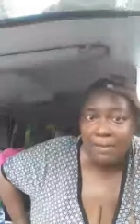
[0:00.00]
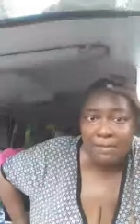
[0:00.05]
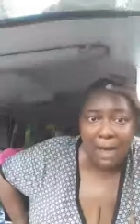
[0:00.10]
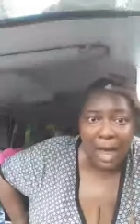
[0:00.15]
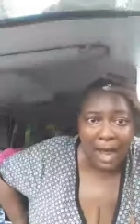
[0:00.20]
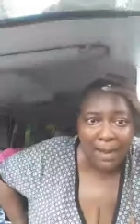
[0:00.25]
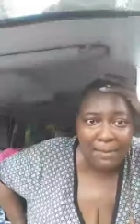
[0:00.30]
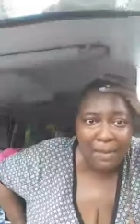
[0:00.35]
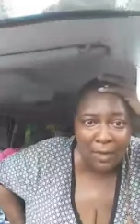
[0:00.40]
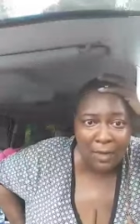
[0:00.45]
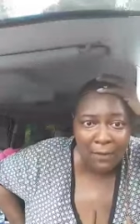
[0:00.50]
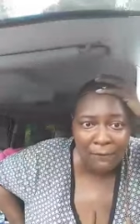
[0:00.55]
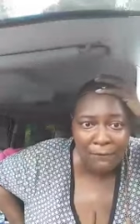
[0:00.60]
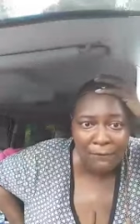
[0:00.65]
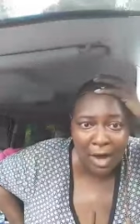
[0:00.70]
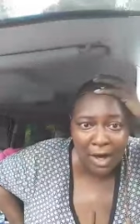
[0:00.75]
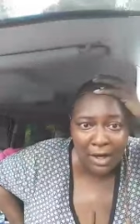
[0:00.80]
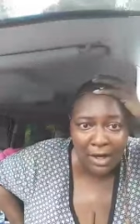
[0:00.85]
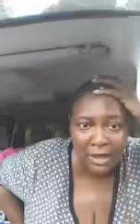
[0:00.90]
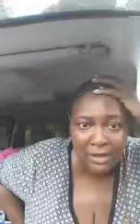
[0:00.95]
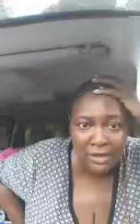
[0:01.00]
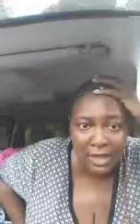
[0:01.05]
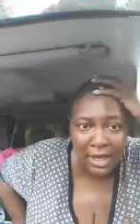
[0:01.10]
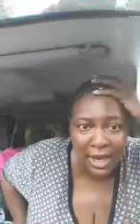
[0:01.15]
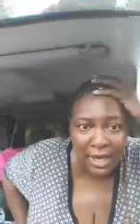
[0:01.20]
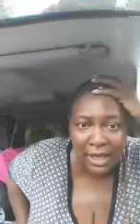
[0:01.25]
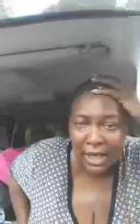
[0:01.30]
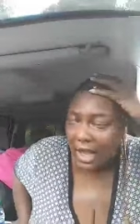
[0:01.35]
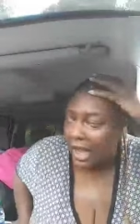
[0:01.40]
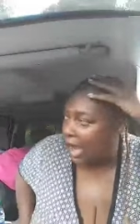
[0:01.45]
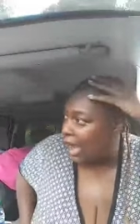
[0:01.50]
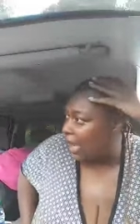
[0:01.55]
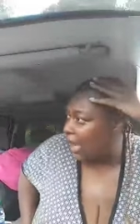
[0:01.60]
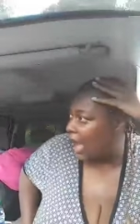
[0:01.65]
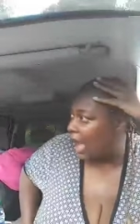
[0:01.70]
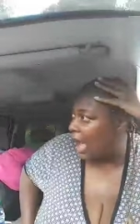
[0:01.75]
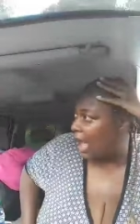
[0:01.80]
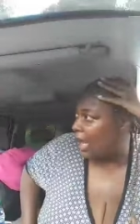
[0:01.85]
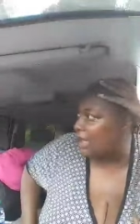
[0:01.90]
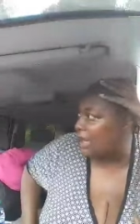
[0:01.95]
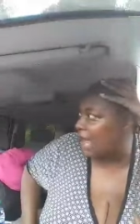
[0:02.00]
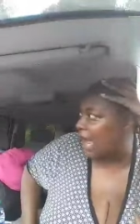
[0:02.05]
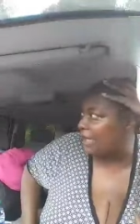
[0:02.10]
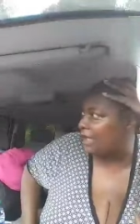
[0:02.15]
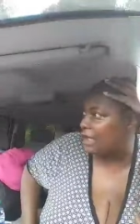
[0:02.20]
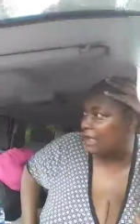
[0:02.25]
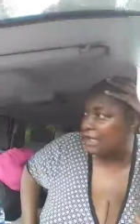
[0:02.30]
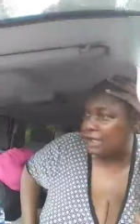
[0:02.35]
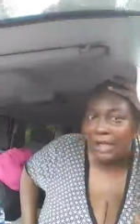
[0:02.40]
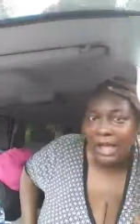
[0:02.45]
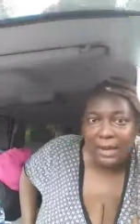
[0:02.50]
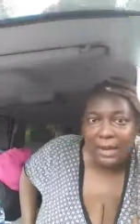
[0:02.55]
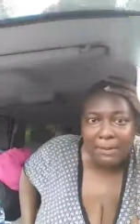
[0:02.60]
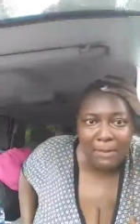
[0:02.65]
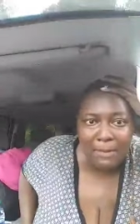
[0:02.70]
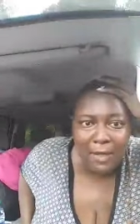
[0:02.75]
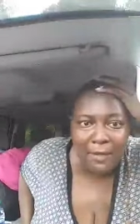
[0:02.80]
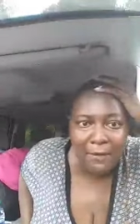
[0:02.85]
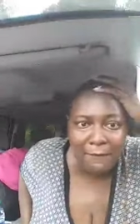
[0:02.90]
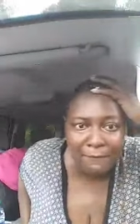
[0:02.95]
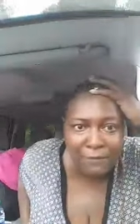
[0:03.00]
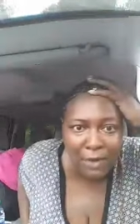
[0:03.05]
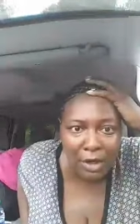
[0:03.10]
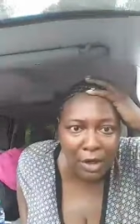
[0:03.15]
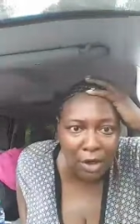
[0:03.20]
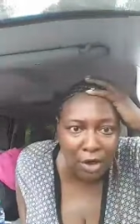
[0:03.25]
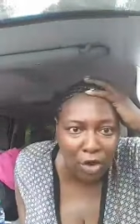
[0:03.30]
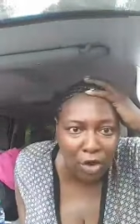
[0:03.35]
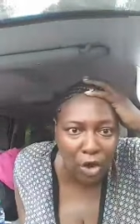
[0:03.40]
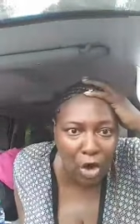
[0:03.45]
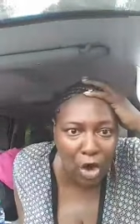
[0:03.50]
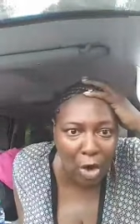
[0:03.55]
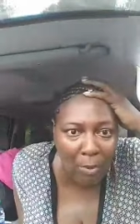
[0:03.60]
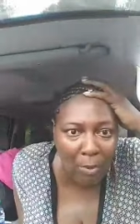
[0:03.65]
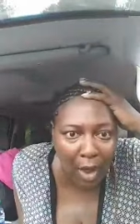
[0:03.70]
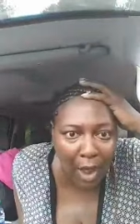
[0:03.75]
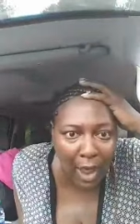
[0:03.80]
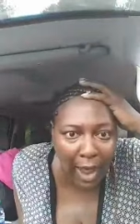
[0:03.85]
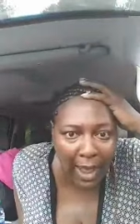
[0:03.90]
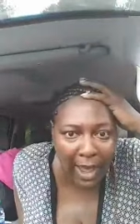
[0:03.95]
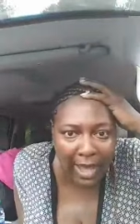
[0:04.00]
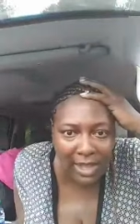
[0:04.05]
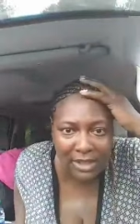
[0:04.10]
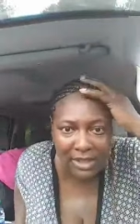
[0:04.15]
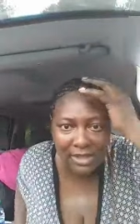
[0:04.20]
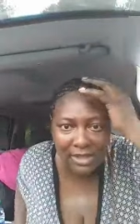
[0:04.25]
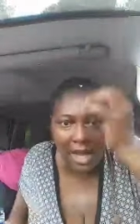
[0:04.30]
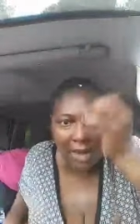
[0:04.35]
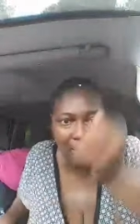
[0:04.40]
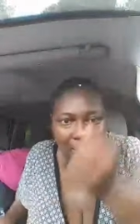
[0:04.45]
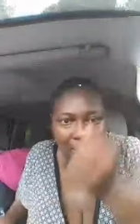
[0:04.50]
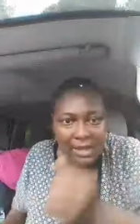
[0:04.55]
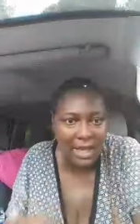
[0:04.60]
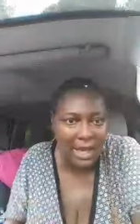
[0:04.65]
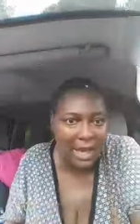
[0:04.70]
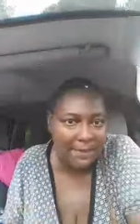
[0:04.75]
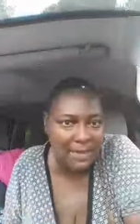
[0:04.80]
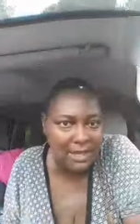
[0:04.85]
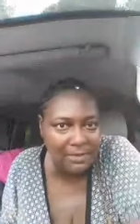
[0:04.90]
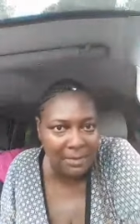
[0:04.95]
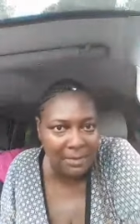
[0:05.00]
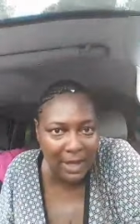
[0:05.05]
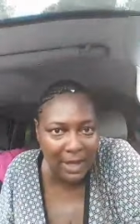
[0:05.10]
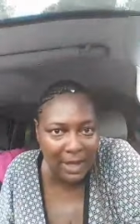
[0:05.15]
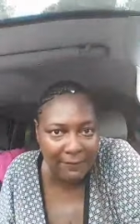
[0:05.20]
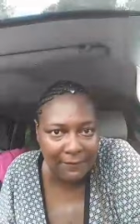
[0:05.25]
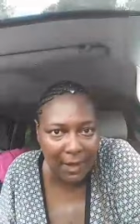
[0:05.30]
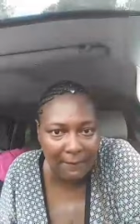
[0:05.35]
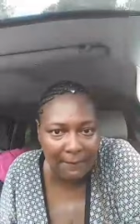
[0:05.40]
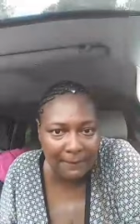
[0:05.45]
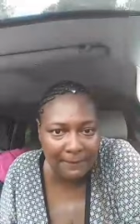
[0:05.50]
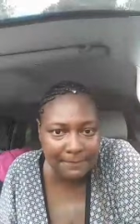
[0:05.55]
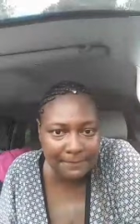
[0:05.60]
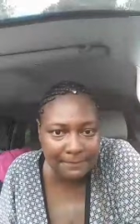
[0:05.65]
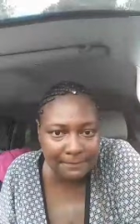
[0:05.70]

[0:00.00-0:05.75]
in my motherfucking dick. And I like to lick motherfucker caramel ass. Is that what Cammy spanned for? Yeah,